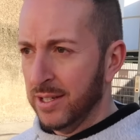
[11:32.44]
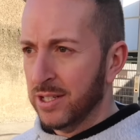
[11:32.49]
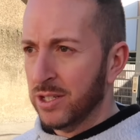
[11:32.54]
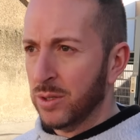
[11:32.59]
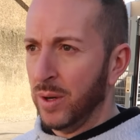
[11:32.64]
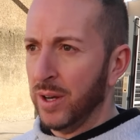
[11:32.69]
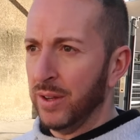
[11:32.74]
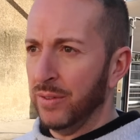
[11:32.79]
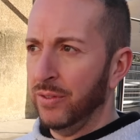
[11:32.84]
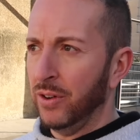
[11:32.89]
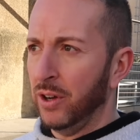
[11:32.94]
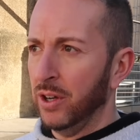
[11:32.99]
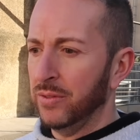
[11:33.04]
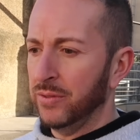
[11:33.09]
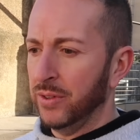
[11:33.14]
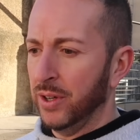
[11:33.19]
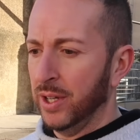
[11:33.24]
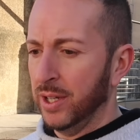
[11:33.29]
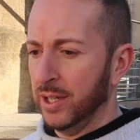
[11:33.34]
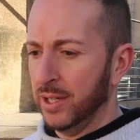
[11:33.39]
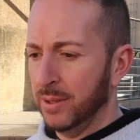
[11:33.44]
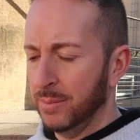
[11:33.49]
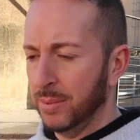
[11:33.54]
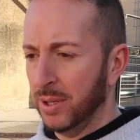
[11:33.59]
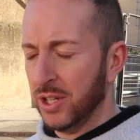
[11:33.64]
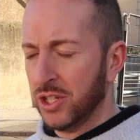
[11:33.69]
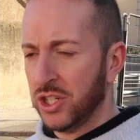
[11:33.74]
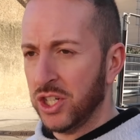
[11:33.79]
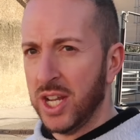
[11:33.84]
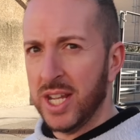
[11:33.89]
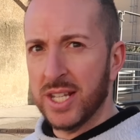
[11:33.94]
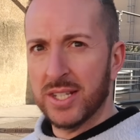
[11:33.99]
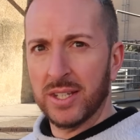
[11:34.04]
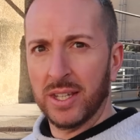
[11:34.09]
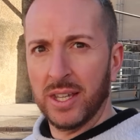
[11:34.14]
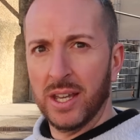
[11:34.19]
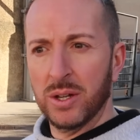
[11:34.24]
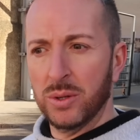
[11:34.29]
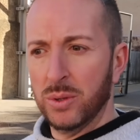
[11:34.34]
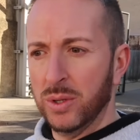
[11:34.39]
25 plus years
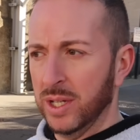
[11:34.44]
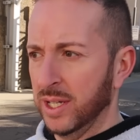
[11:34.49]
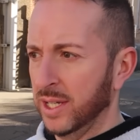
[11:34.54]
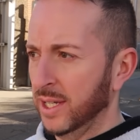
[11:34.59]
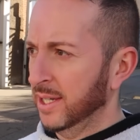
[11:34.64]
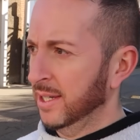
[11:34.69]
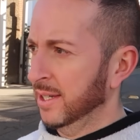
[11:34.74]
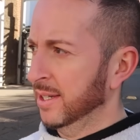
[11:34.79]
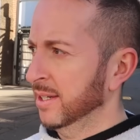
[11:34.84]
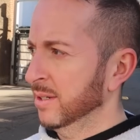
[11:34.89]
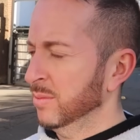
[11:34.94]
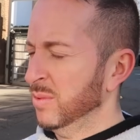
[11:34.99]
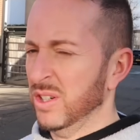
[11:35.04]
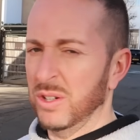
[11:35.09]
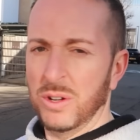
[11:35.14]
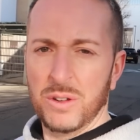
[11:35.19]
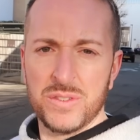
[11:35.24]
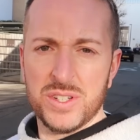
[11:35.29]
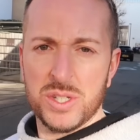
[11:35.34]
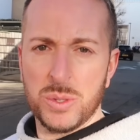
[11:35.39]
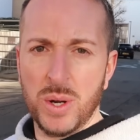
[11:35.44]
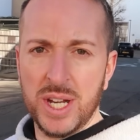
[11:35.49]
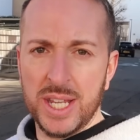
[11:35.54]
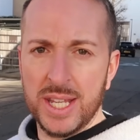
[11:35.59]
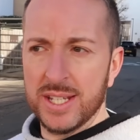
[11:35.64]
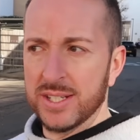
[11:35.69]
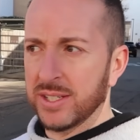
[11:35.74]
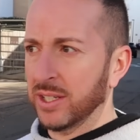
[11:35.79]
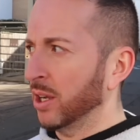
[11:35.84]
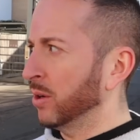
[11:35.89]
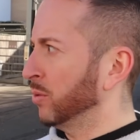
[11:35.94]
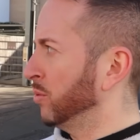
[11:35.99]
ago, well not even 20 years ago